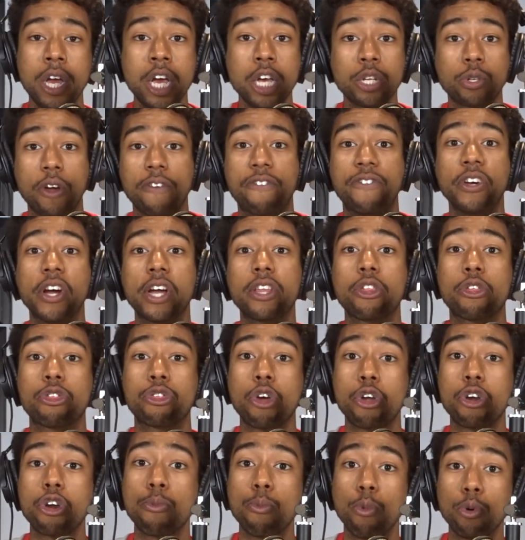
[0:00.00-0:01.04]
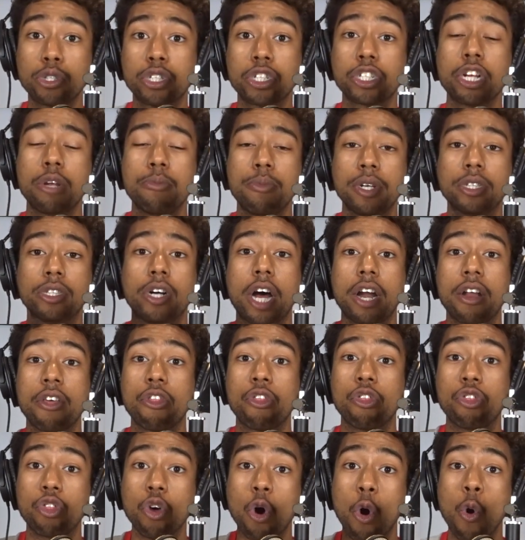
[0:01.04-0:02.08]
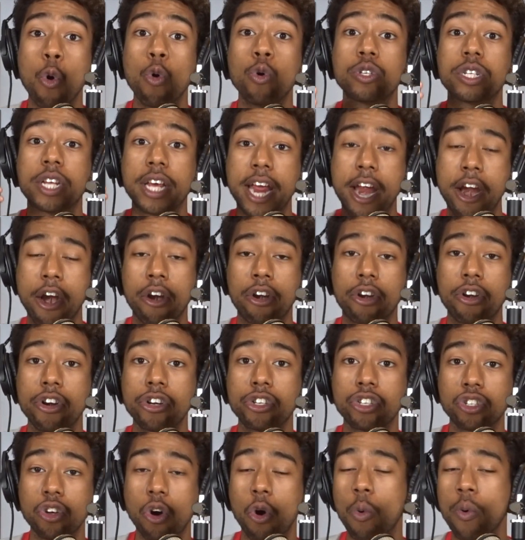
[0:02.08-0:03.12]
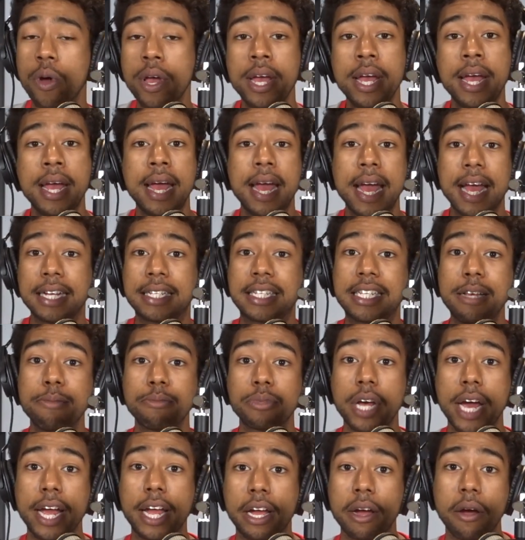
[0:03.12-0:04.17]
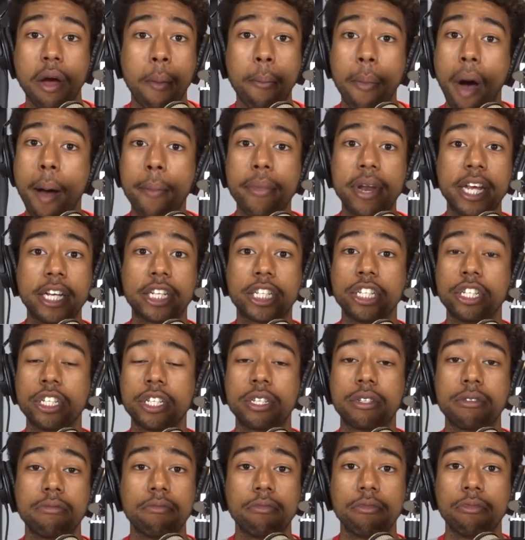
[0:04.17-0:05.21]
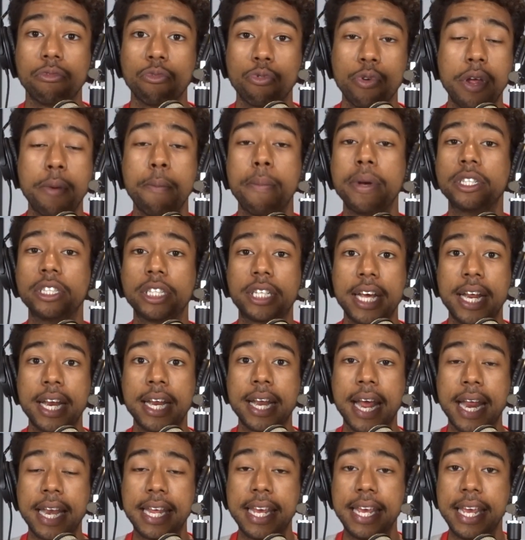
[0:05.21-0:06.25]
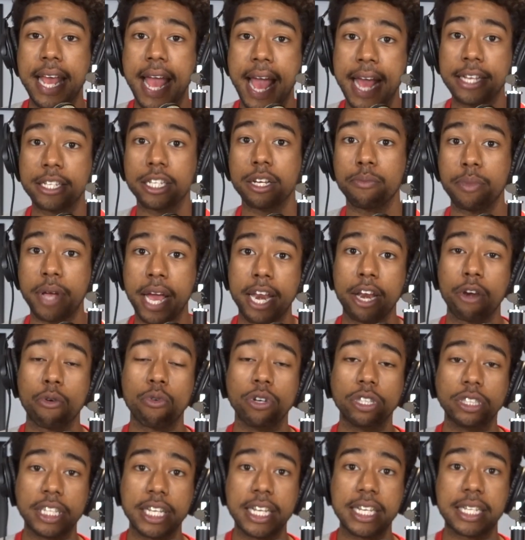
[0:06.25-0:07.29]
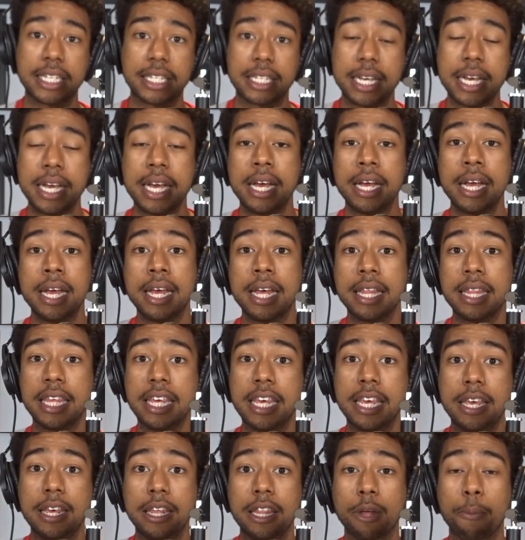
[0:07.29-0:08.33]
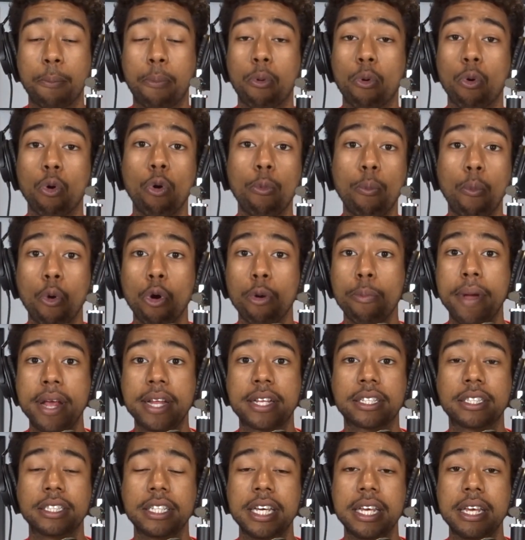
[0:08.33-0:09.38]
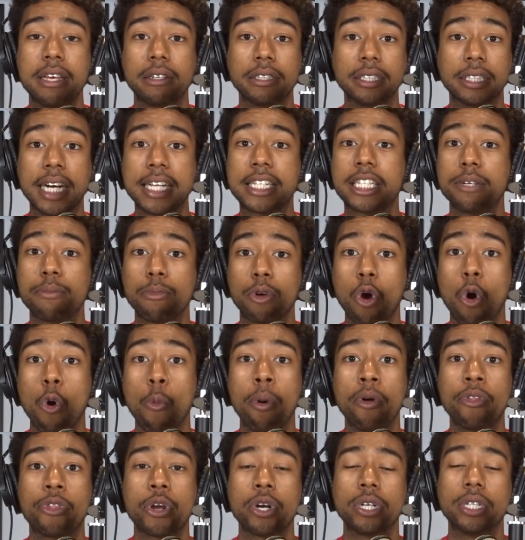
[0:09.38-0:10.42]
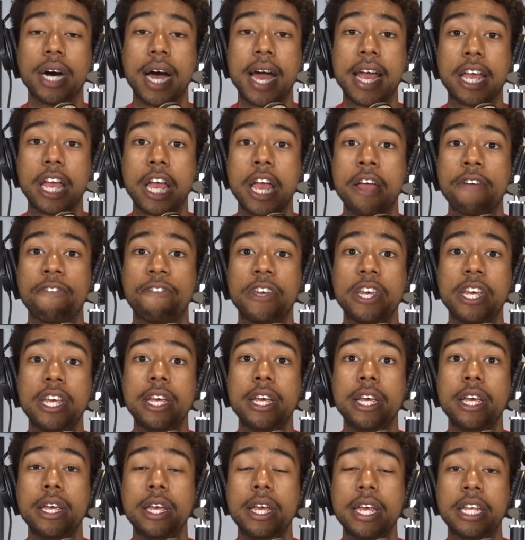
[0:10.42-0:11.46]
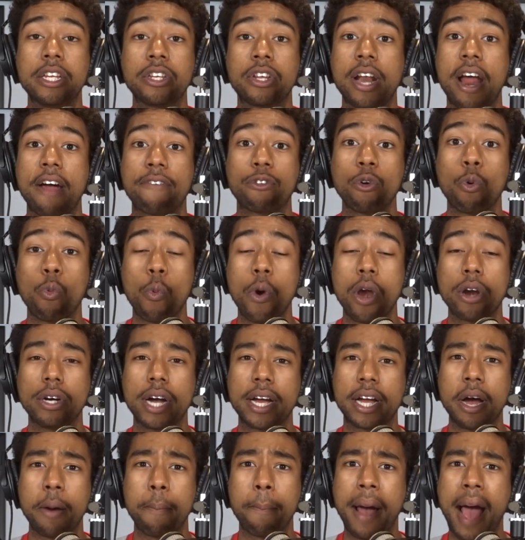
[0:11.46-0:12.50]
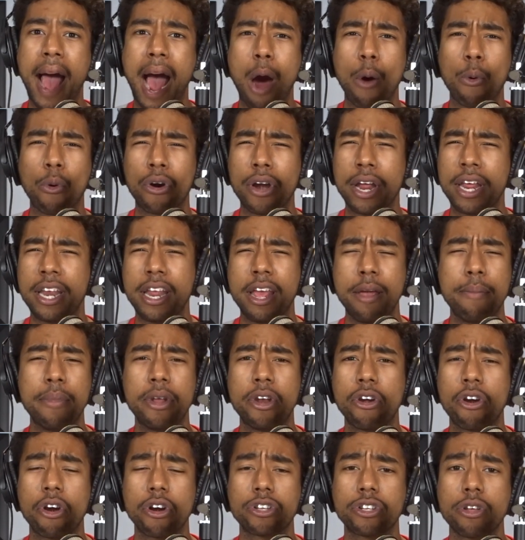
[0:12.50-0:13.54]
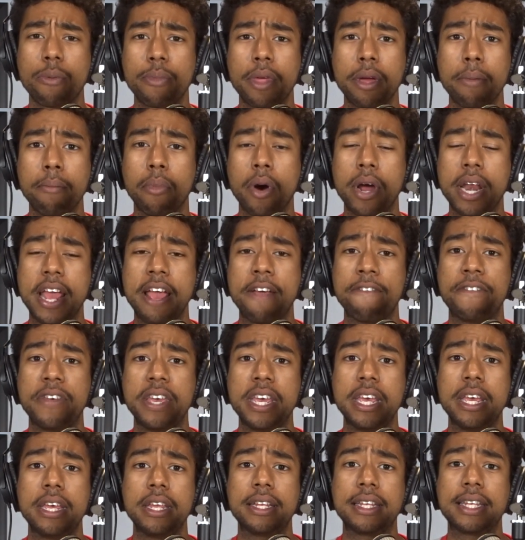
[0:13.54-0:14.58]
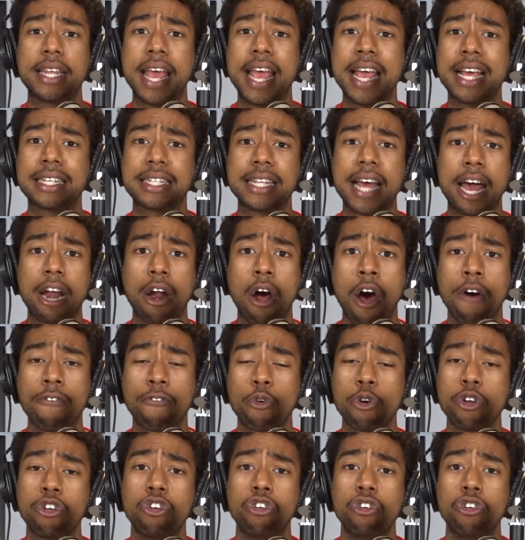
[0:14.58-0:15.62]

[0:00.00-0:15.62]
So I feel like the Thunderbolts is going to be a lot of those characters. So it seems like Abomination's rehabilitated and he ends up getting released. The parole board basically lets him go, but they're like, if he's gonna have to wear like a power inhibitor or something, but if he takes that off, or